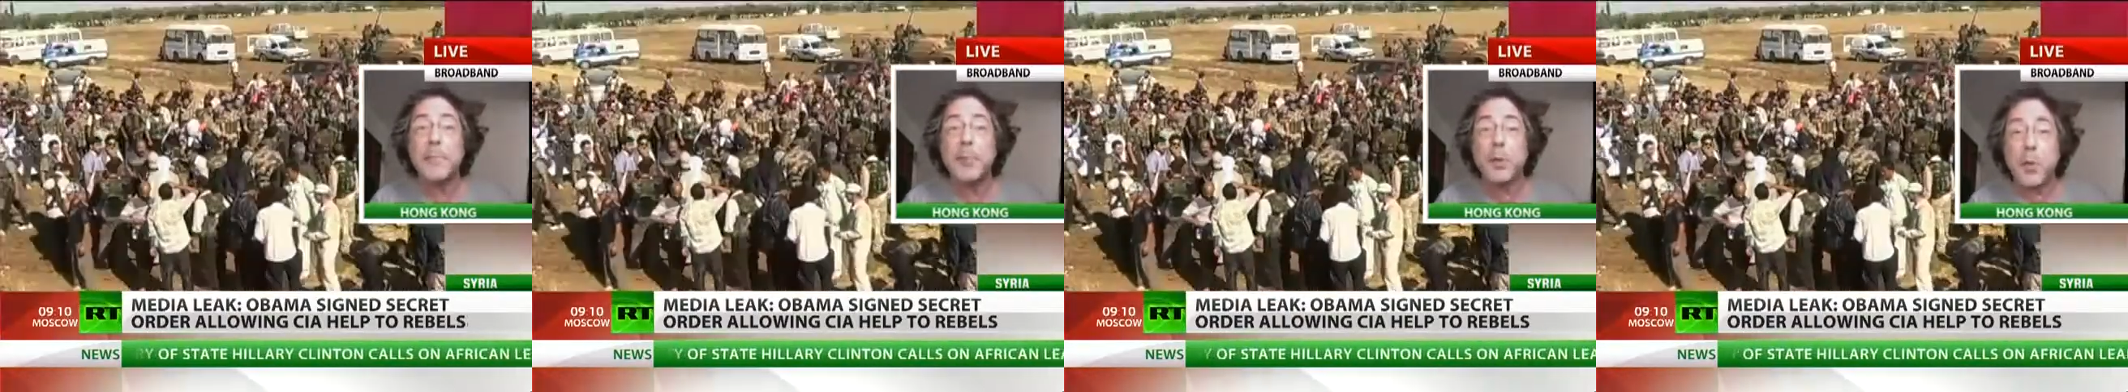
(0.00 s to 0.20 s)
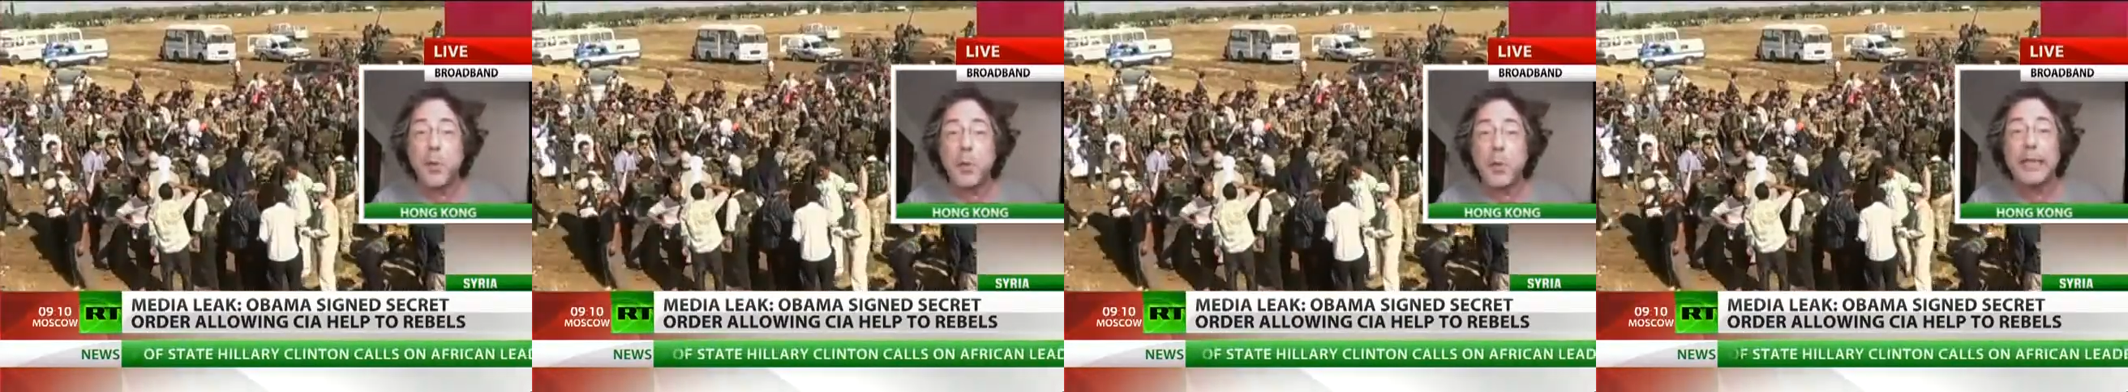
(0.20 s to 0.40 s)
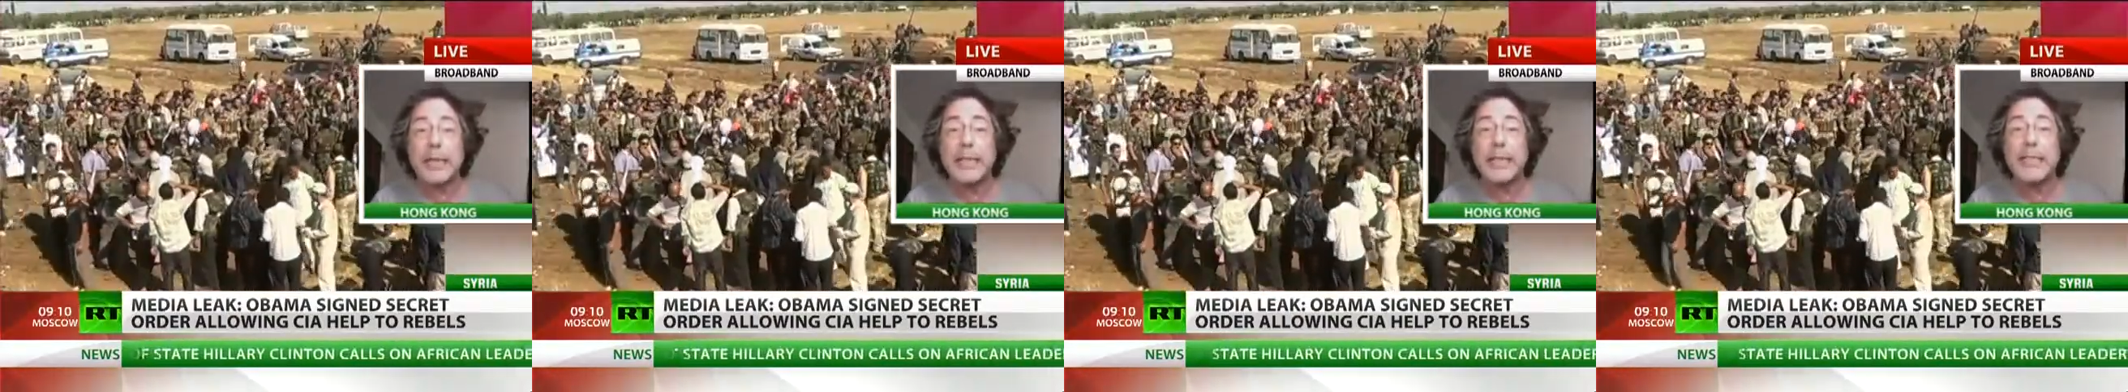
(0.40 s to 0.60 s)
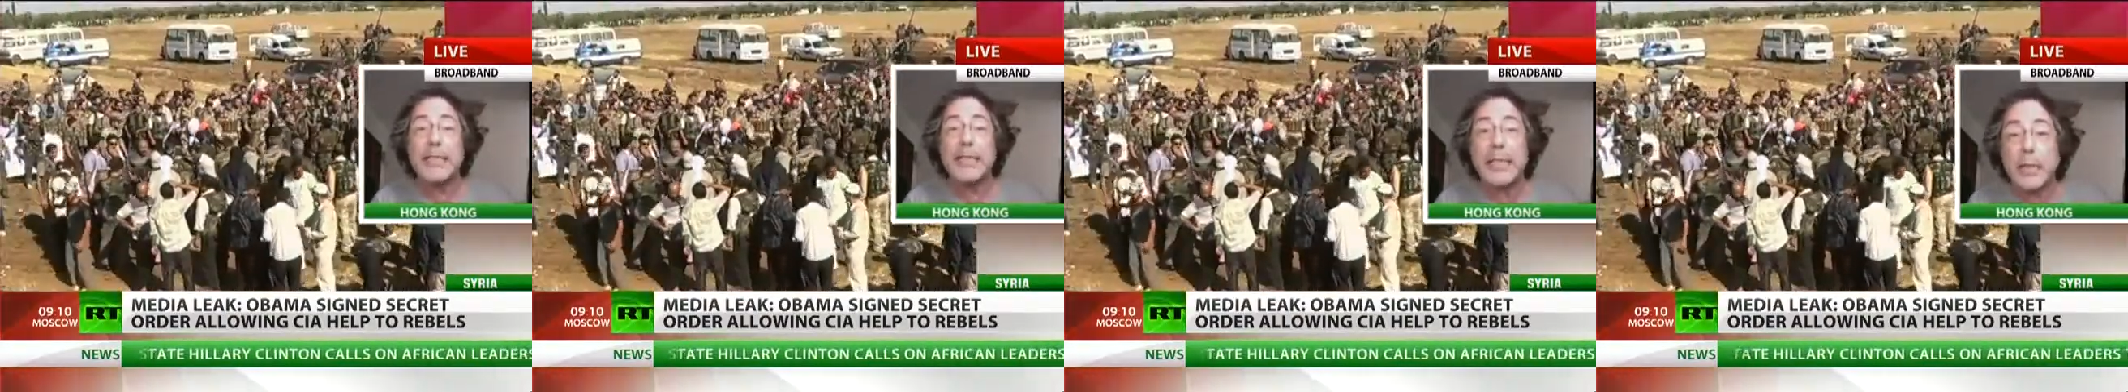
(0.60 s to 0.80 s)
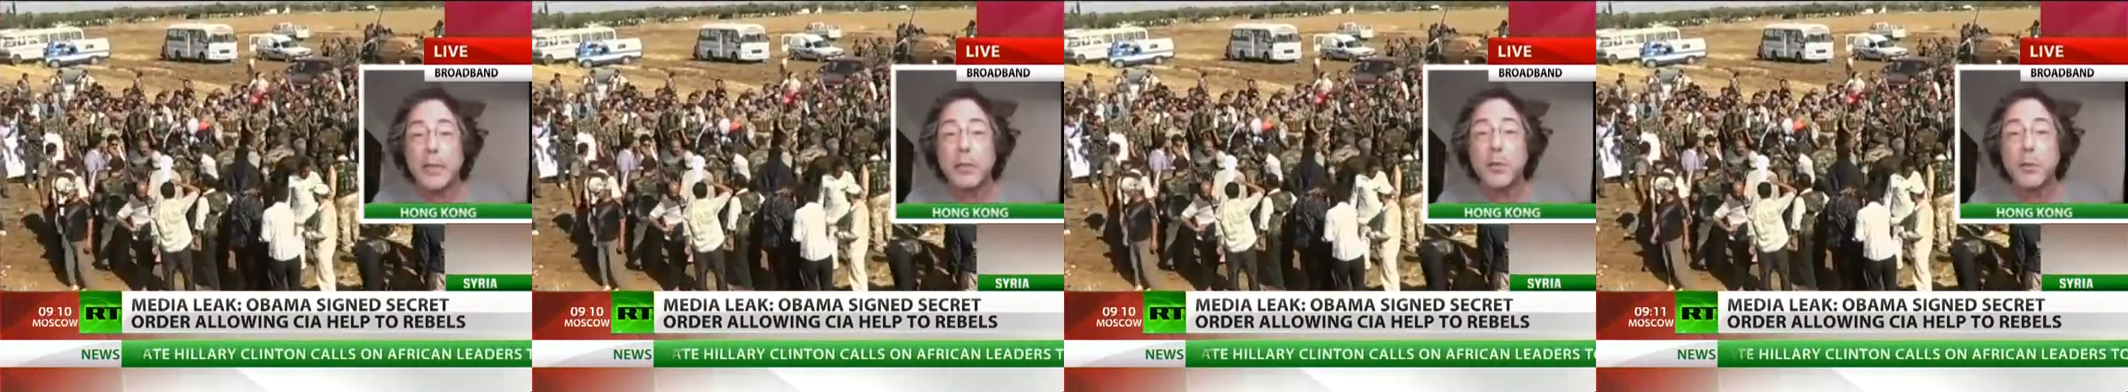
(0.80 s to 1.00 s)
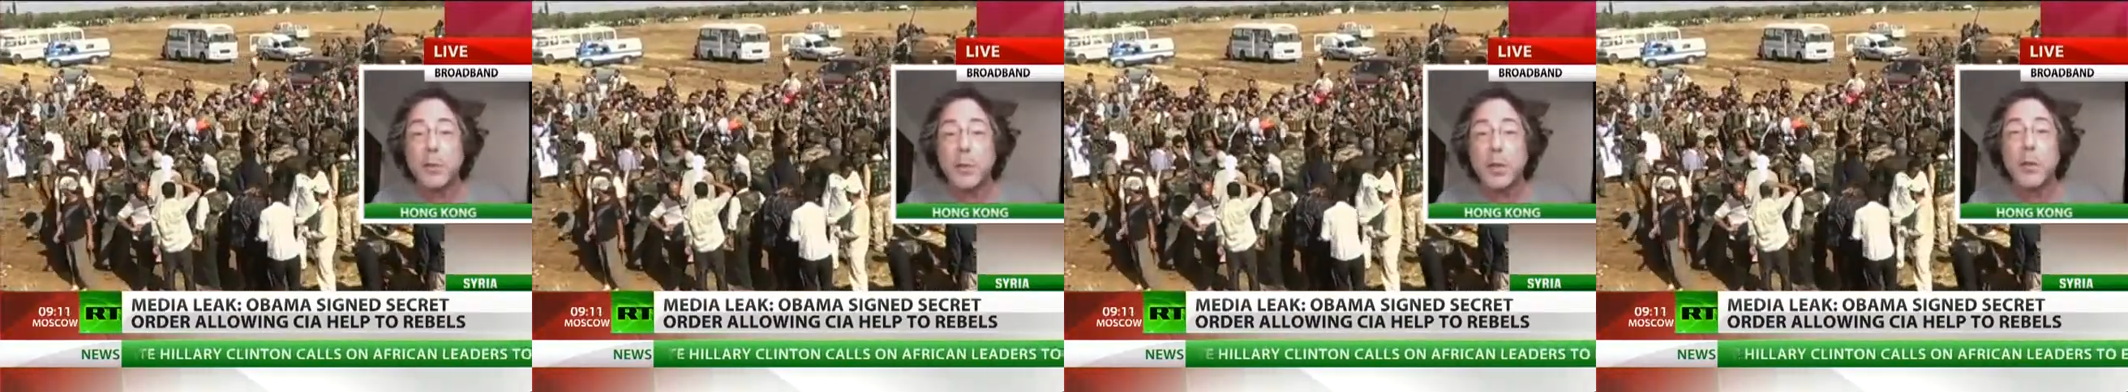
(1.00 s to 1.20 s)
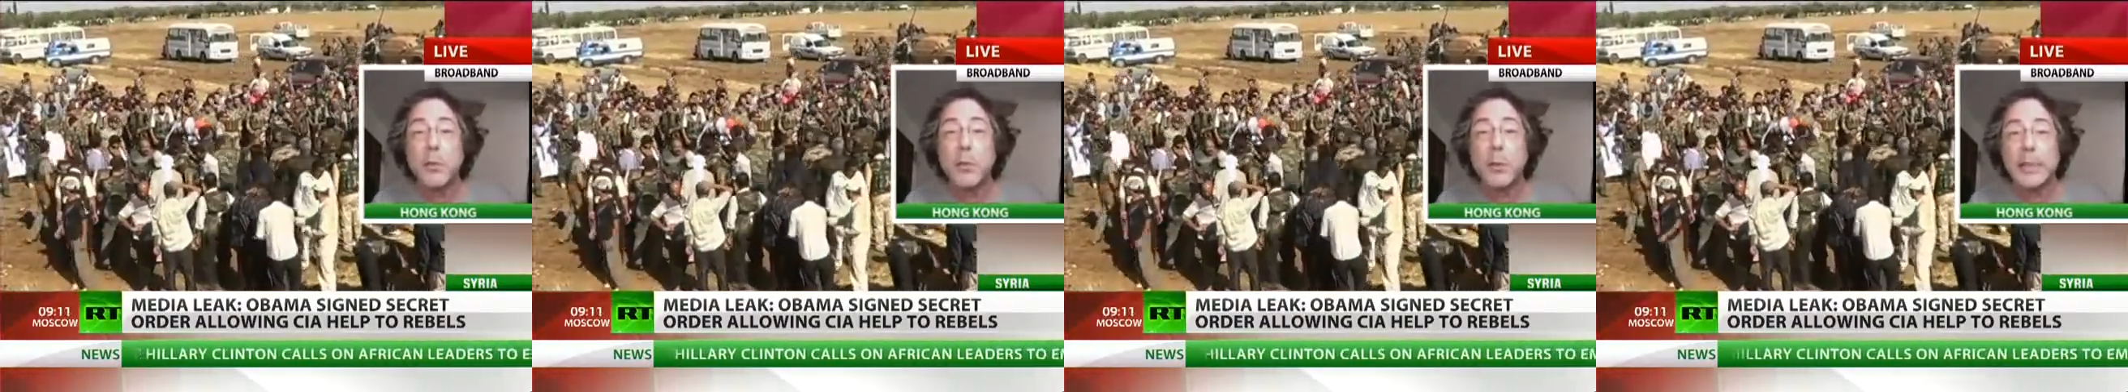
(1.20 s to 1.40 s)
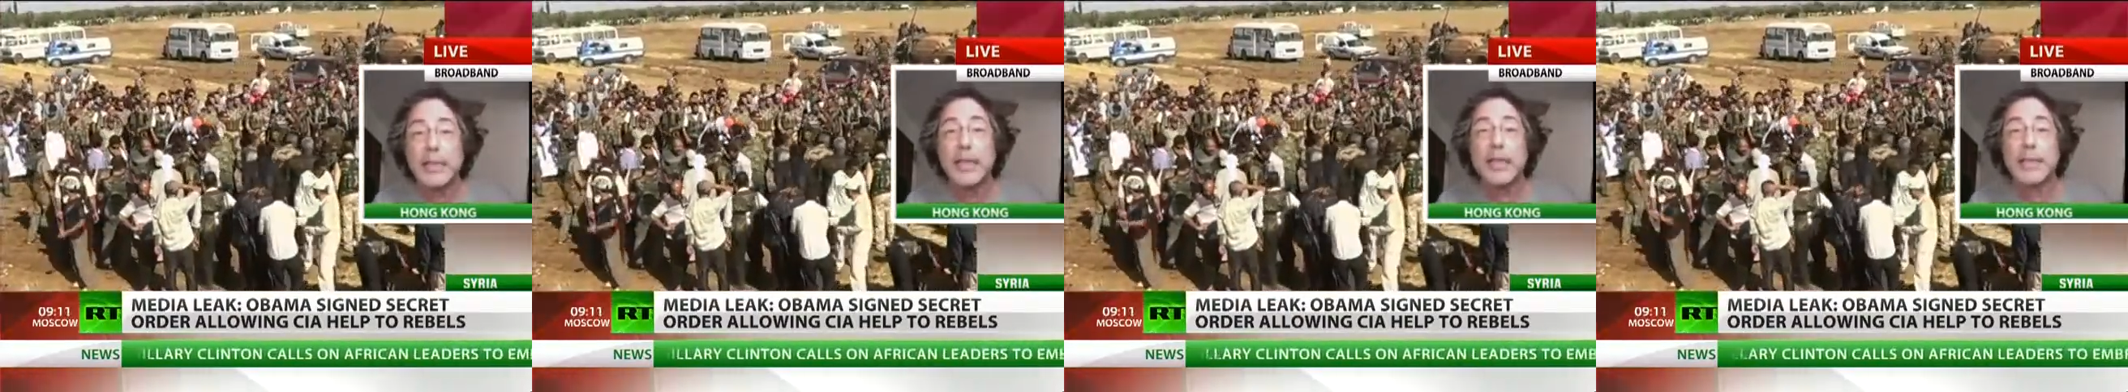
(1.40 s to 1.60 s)
broke a deal
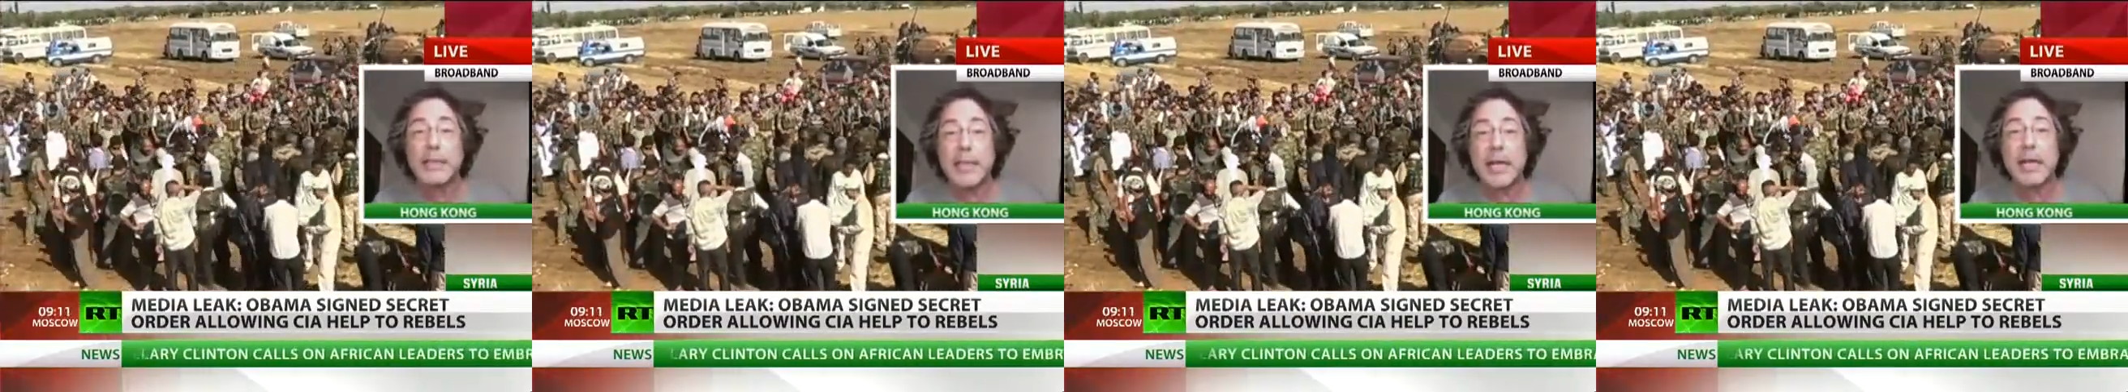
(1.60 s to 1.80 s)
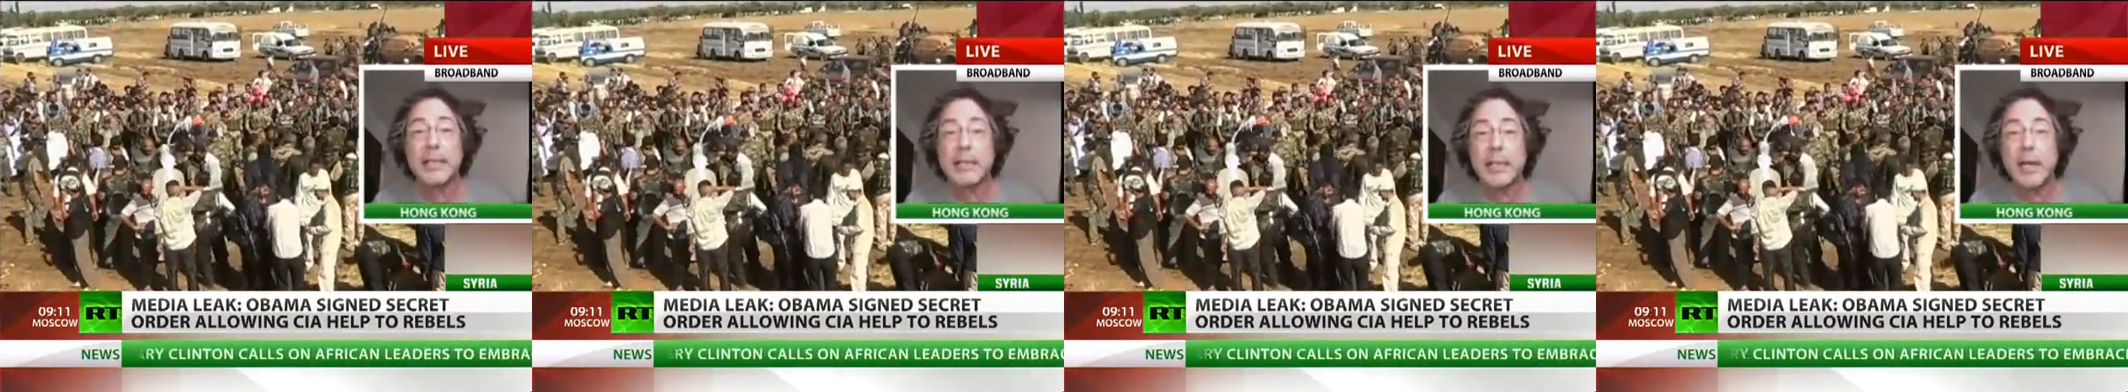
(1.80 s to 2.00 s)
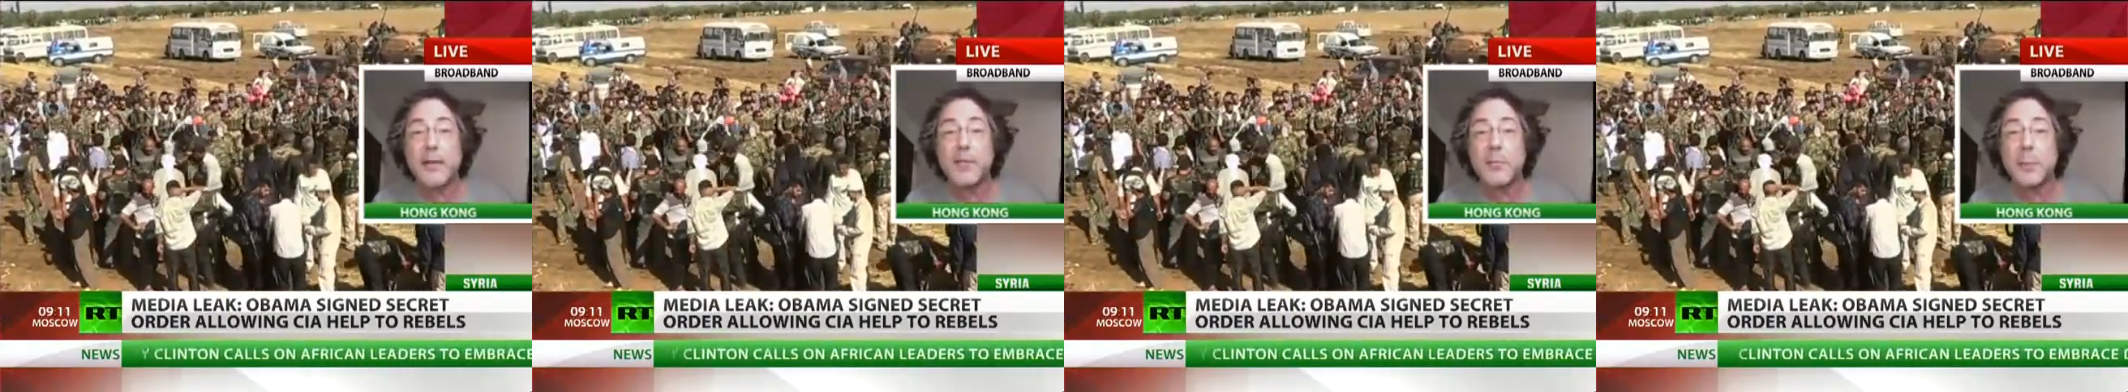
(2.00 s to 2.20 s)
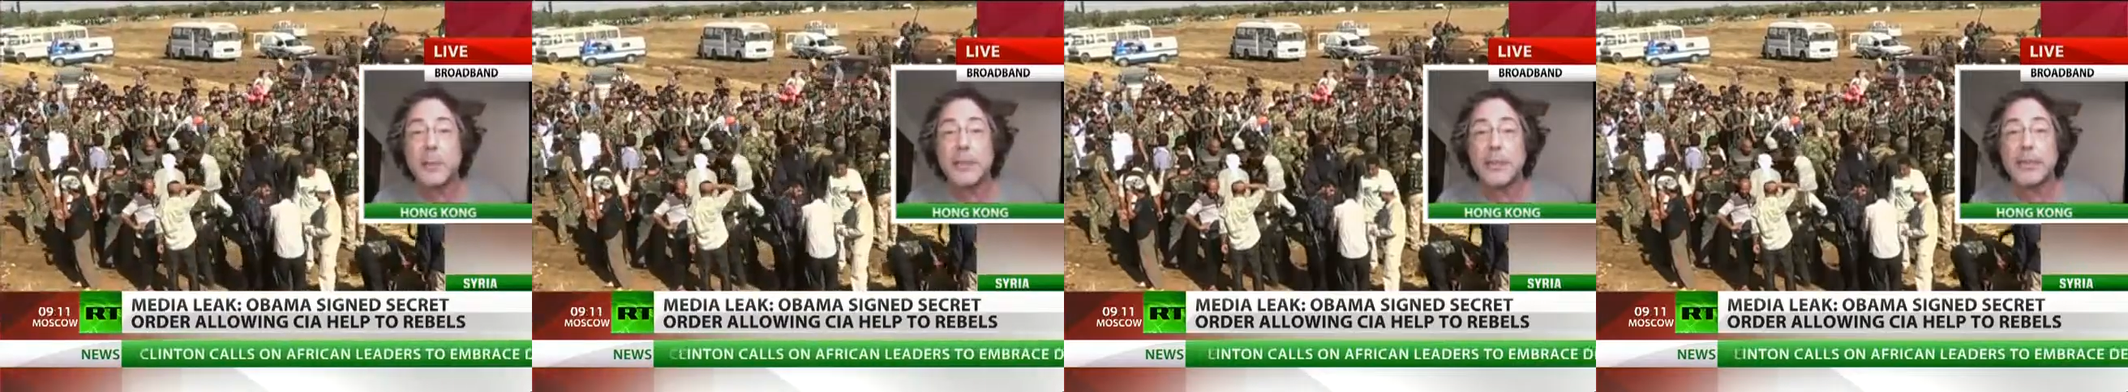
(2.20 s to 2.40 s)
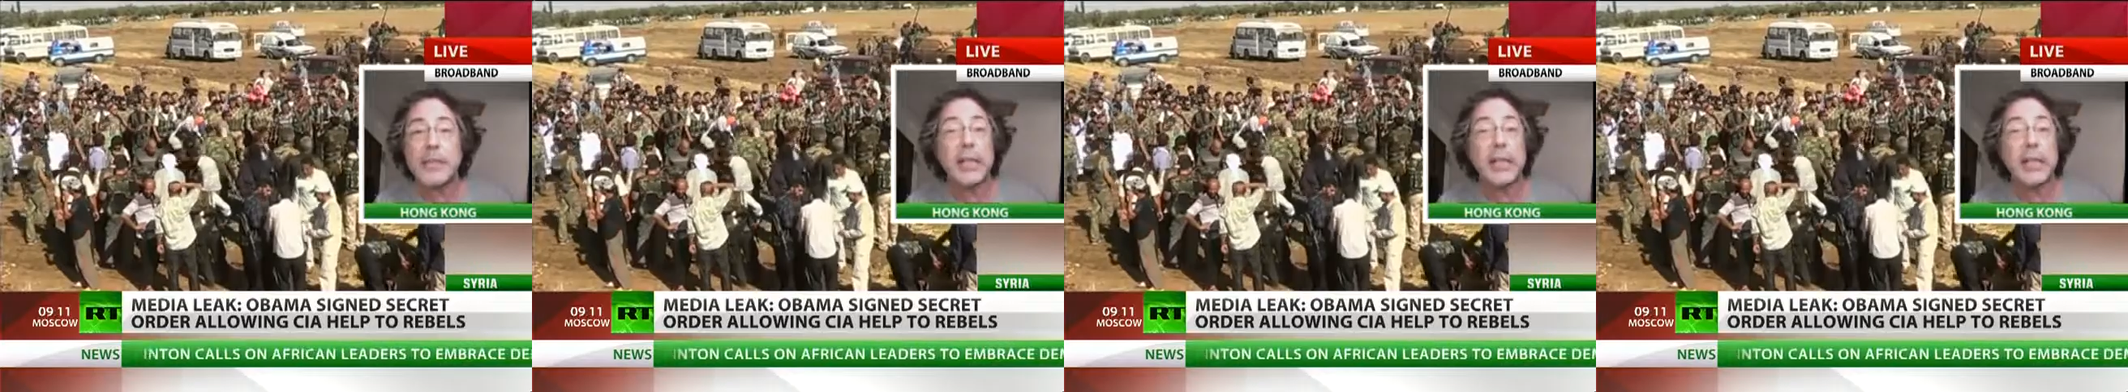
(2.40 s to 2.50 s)
with the Assad government.